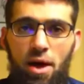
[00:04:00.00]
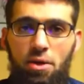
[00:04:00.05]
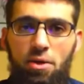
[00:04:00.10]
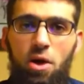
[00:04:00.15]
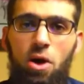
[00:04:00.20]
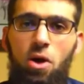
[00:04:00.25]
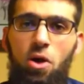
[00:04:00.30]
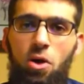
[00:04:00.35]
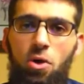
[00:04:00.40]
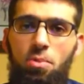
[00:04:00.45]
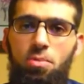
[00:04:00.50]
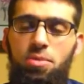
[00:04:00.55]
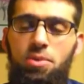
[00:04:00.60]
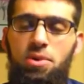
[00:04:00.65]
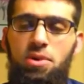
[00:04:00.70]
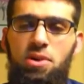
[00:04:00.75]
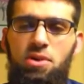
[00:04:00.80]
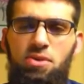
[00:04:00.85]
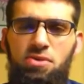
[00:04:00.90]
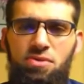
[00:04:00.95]
hope,
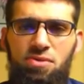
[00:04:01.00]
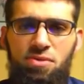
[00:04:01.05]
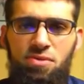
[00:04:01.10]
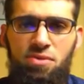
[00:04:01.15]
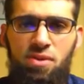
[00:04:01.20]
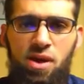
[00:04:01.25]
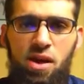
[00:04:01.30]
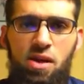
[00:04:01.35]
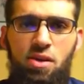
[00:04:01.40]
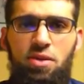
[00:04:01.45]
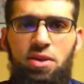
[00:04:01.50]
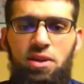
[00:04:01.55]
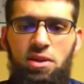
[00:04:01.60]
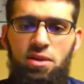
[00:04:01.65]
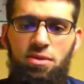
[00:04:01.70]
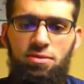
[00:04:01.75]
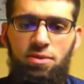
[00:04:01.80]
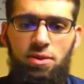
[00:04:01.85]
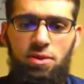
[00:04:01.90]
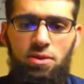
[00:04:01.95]
it's very
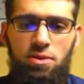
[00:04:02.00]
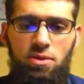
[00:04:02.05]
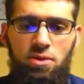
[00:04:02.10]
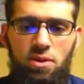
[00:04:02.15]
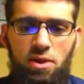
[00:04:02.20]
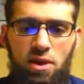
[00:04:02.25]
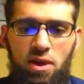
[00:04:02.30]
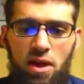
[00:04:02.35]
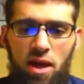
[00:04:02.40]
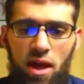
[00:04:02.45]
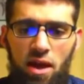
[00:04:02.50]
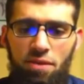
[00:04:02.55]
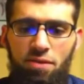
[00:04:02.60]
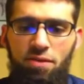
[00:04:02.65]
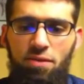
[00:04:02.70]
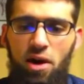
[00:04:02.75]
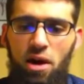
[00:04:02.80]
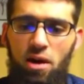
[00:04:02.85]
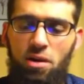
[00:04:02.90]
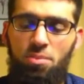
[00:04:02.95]
difficult,
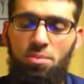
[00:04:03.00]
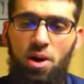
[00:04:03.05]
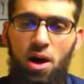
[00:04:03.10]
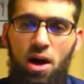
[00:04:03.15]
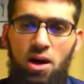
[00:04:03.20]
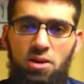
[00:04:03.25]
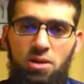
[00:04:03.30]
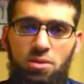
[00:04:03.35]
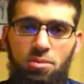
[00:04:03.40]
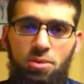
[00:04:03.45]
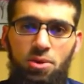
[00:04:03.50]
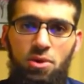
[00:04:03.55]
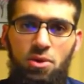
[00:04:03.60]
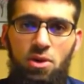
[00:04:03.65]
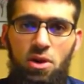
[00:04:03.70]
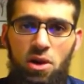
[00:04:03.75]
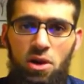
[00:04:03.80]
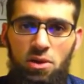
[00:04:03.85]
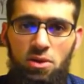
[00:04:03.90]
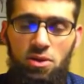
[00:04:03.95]
if not impossible,
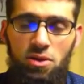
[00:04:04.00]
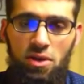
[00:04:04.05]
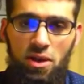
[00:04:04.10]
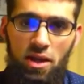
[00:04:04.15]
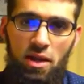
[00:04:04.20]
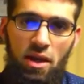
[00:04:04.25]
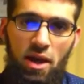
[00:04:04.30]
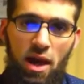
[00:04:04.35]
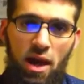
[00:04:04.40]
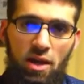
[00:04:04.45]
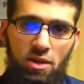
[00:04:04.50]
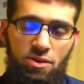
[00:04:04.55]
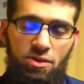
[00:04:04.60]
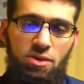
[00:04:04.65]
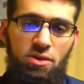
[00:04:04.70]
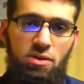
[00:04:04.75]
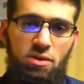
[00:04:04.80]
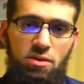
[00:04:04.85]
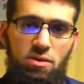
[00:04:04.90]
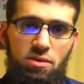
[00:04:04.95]
to take
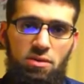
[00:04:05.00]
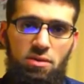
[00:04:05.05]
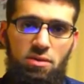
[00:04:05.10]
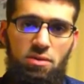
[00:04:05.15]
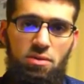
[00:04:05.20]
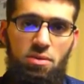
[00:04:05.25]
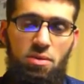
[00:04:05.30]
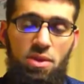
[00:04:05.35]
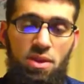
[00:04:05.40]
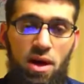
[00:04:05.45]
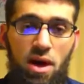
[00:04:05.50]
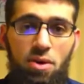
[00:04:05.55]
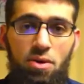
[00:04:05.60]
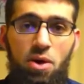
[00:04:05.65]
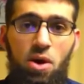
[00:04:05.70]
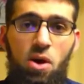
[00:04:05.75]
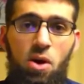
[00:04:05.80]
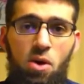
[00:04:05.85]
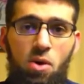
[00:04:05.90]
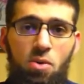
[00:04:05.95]
action. Without
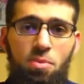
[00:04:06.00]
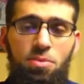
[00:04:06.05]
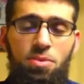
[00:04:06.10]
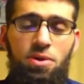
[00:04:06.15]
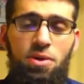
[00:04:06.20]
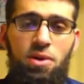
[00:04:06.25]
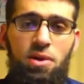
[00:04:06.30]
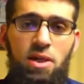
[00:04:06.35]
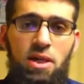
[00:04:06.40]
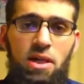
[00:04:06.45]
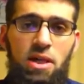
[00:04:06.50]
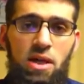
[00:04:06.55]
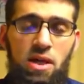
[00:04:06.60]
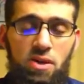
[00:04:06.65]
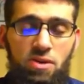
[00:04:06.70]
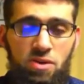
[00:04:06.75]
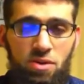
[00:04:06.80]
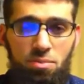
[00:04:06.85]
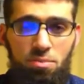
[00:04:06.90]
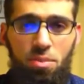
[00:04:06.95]
hope,
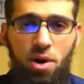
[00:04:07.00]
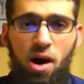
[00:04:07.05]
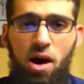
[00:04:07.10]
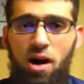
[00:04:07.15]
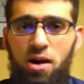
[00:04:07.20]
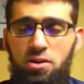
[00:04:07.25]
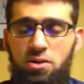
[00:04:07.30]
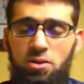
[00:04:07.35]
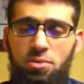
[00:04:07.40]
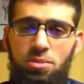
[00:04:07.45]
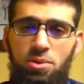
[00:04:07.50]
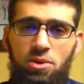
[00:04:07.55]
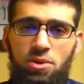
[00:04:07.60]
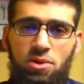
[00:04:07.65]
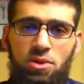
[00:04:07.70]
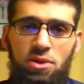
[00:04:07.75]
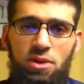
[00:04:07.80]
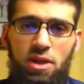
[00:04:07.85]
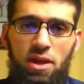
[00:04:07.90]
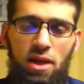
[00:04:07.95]
it's impossible
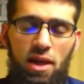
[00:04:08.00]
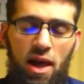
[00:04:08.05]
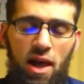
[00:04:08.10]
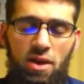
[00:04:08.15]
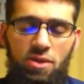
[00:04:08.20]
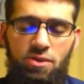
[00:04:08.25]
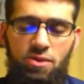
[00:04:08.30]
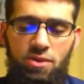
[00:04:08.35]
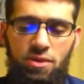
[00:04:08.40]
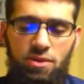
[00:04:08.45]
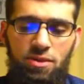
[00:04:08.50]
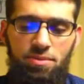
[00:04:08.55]
to take action.